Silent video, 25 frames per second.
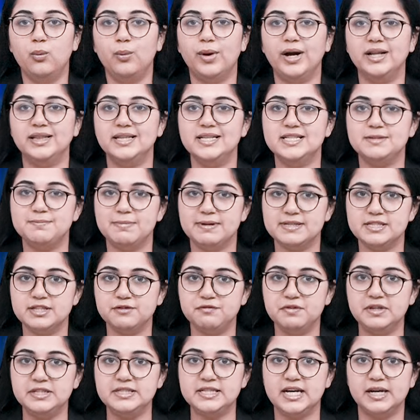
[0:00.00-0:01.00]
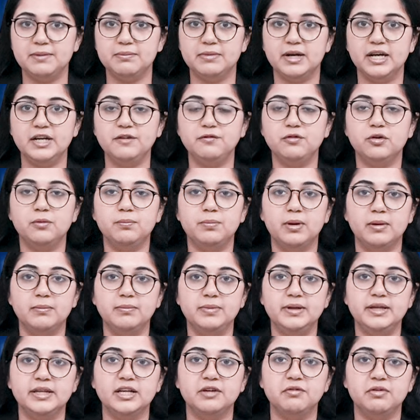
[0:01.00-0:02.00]
While the specific timeline for
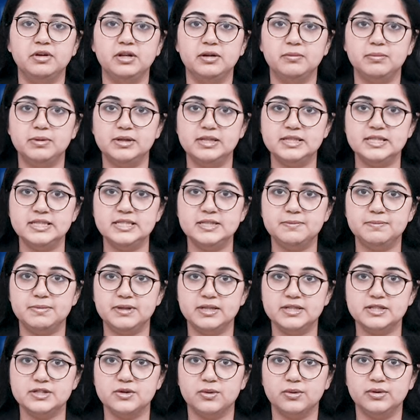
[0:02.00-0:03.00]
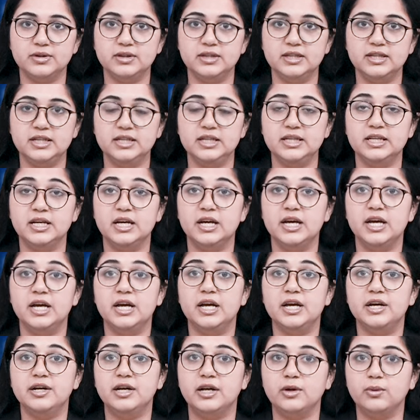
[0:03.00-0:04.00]
public availability depends on the
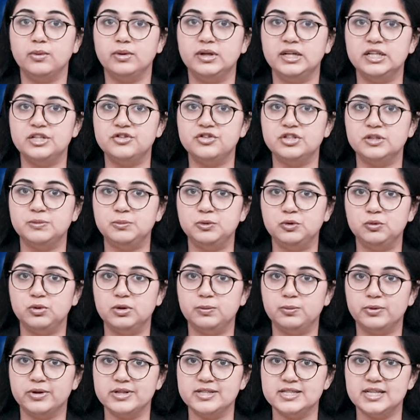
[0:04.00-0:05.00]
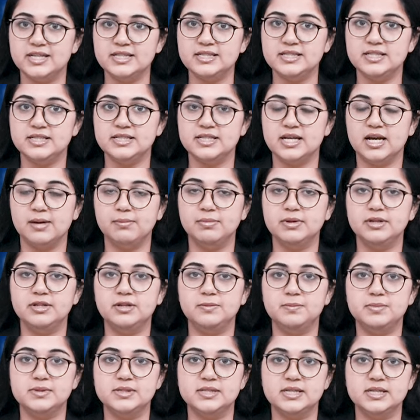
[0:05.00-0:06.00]
regulatory approval process, the tablet
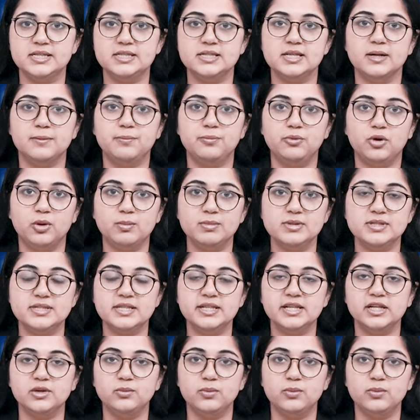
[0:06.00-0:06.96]
represents a promising